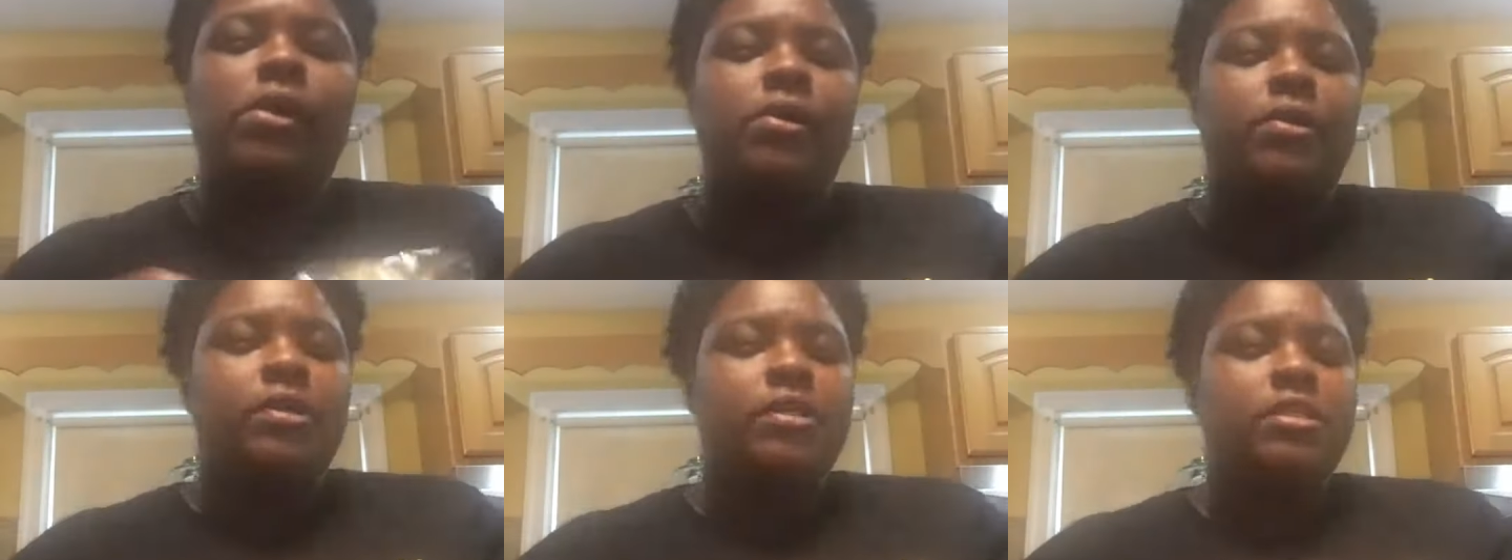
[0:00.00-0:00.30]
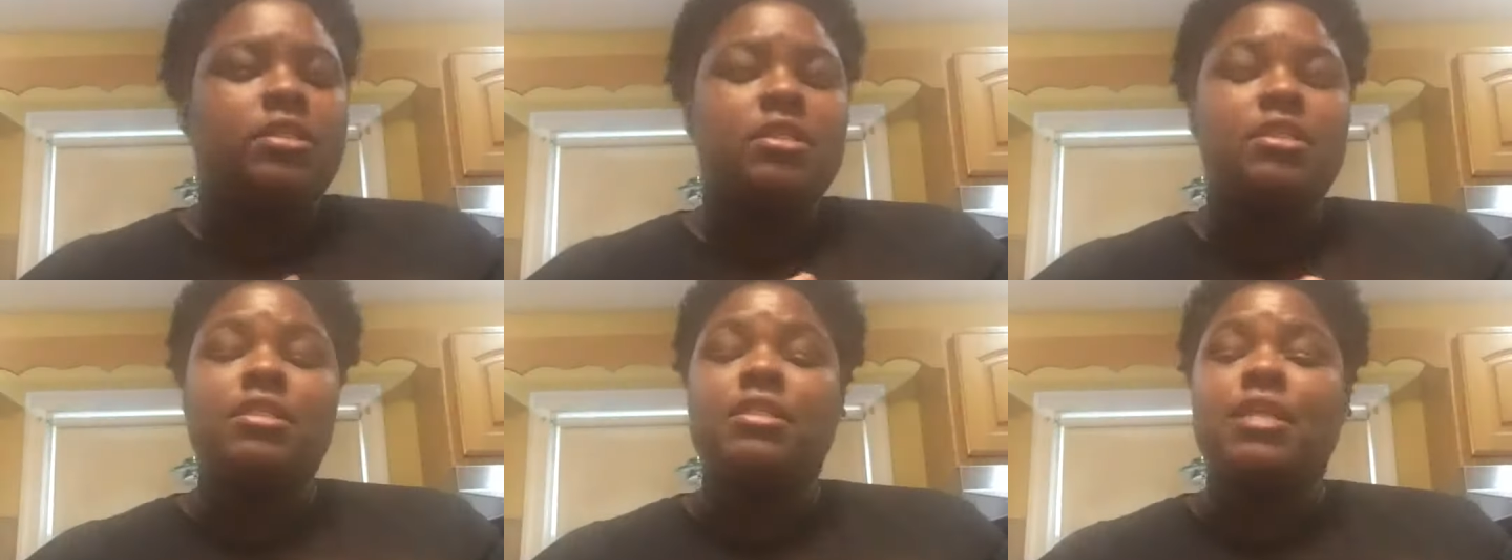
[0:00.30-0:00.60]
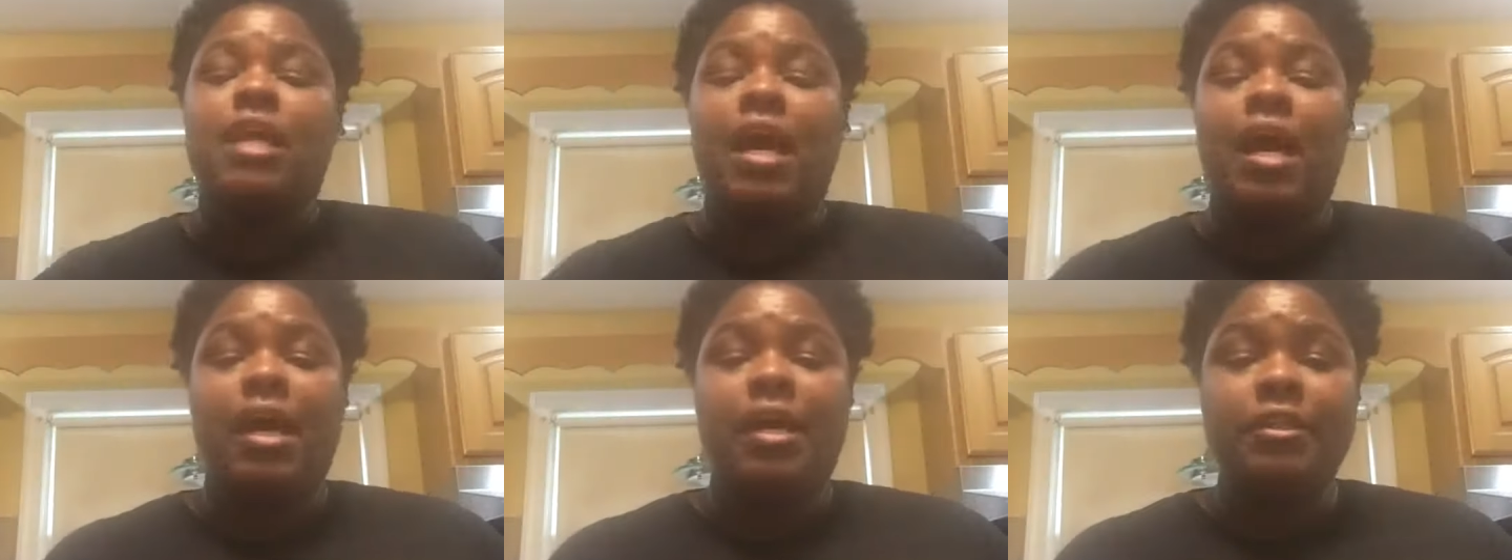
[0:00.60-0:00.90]
This
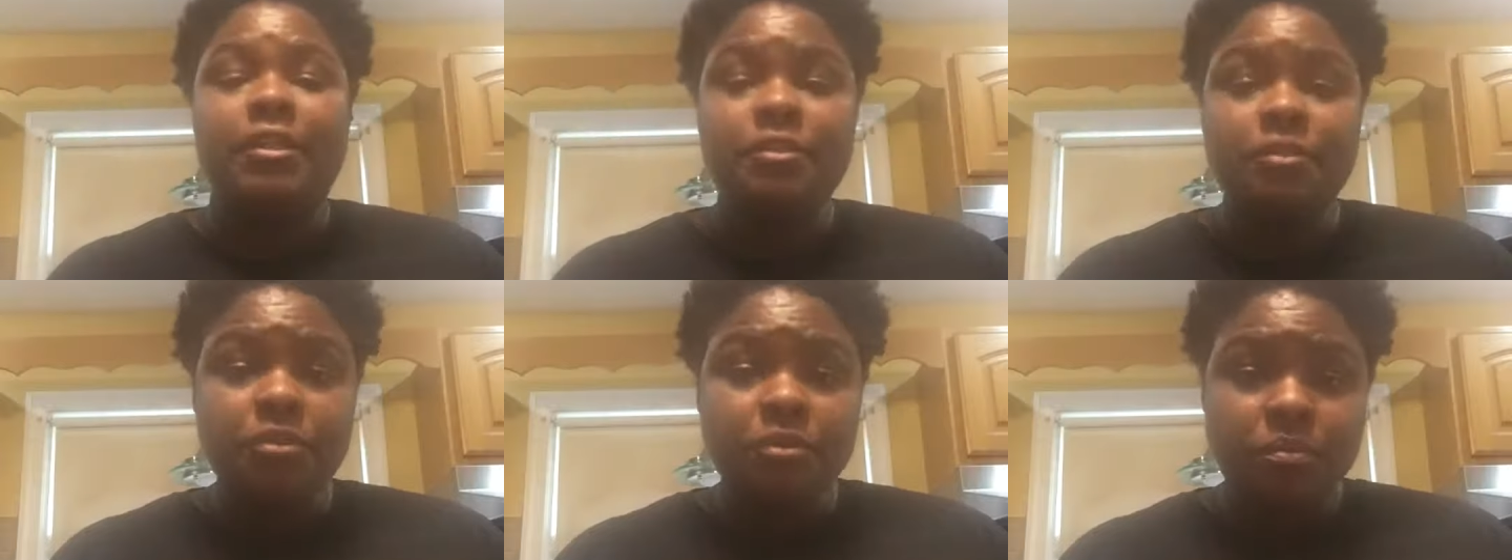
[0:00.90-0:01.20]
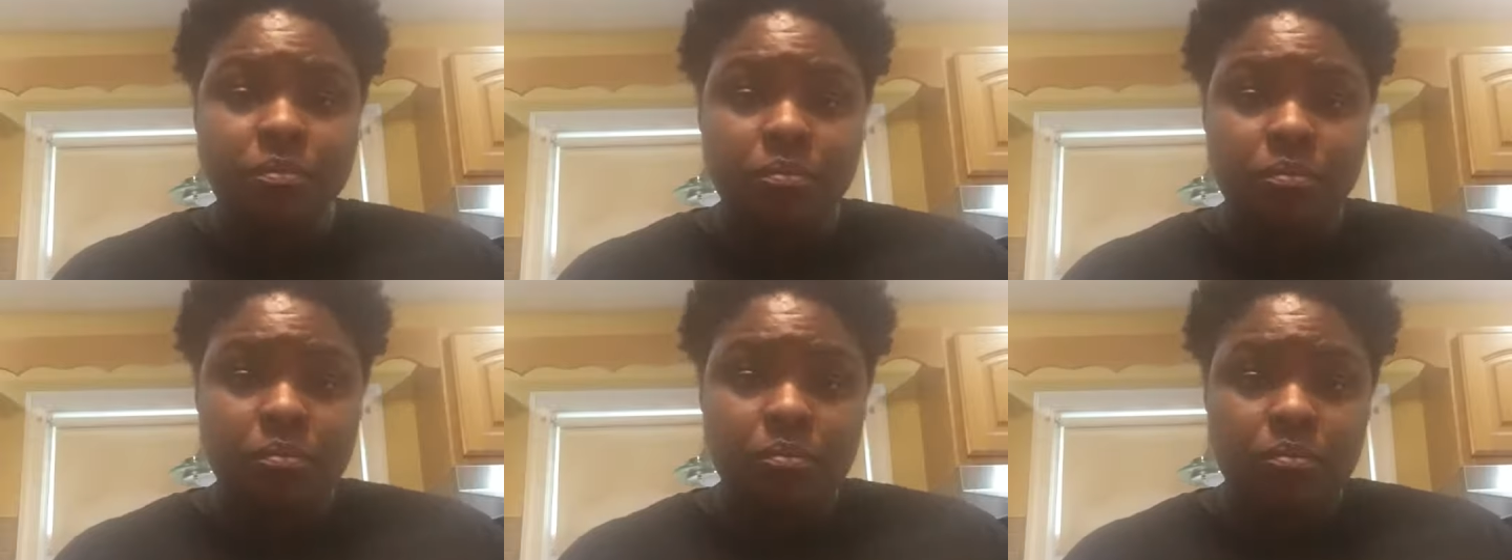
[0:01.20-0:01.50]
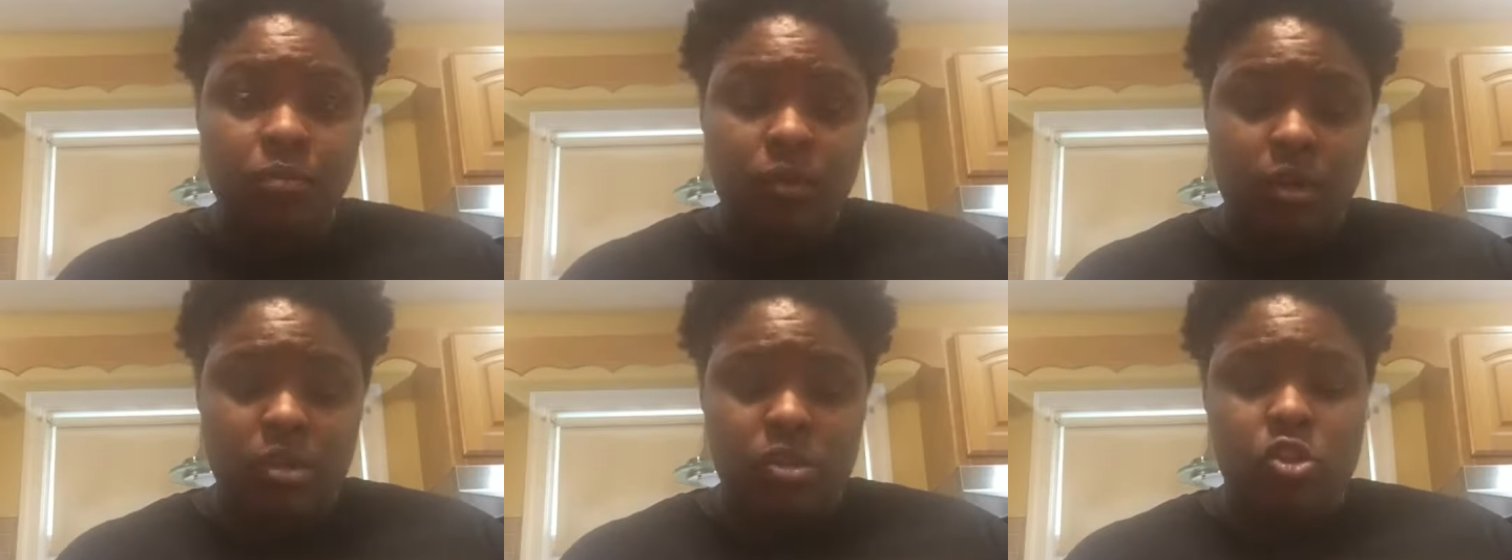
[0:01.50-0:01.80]

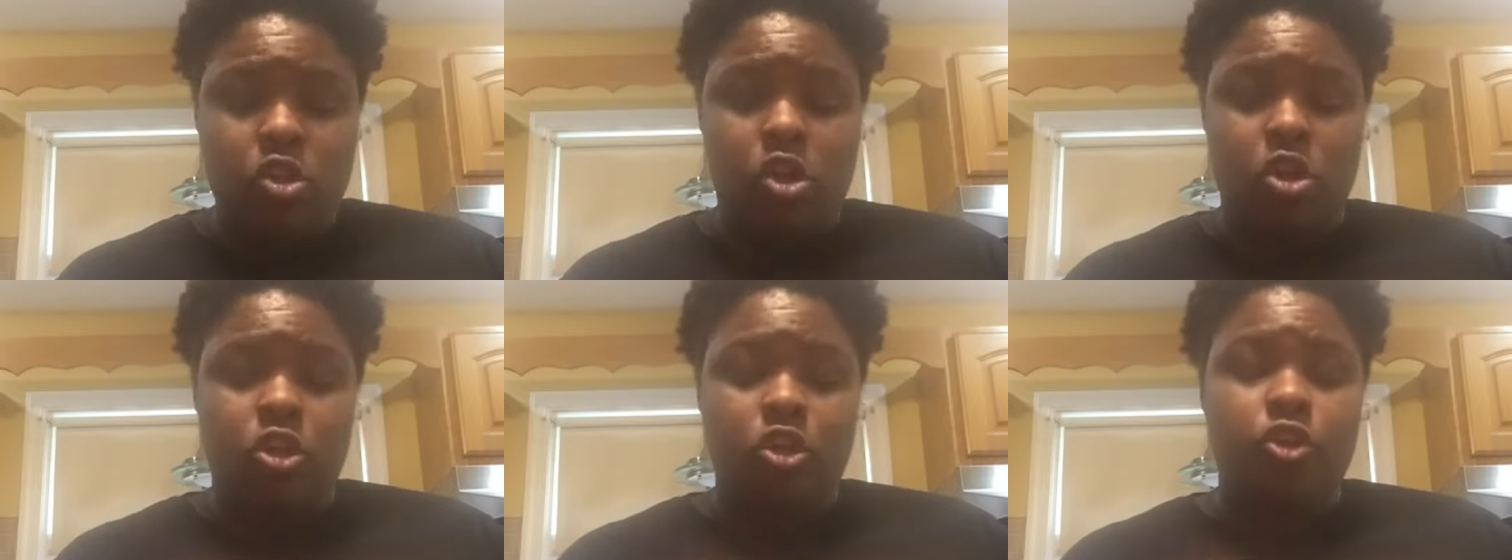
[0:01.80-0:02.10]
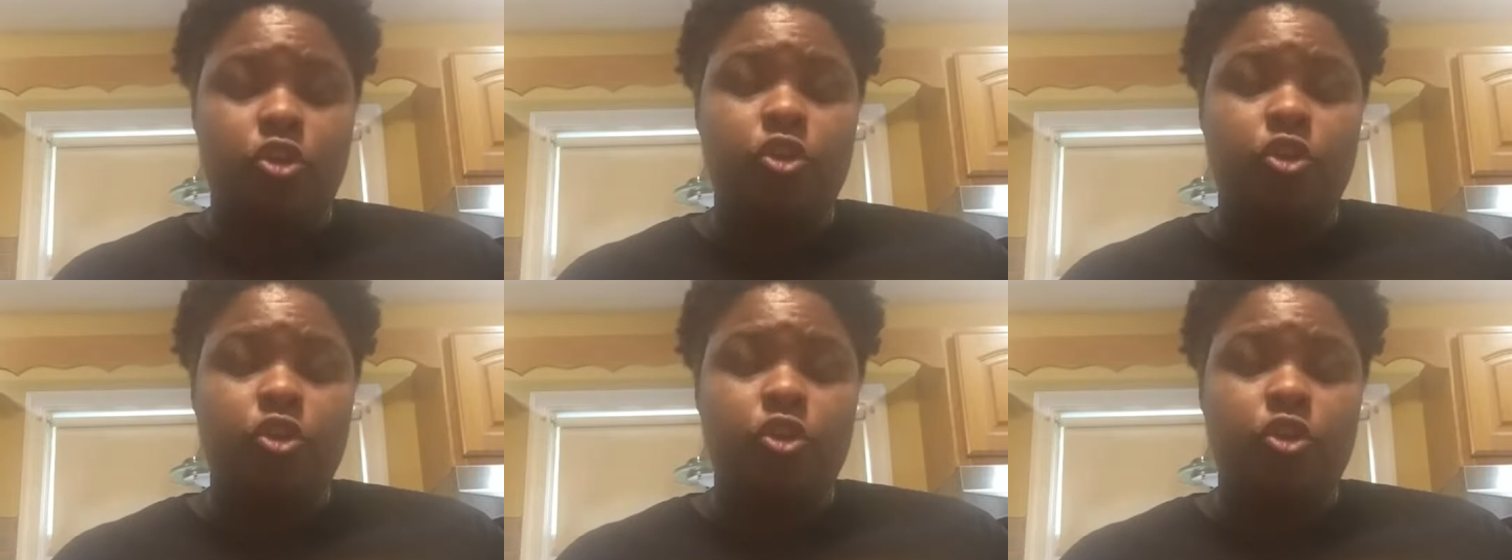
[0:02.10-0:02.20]
is called a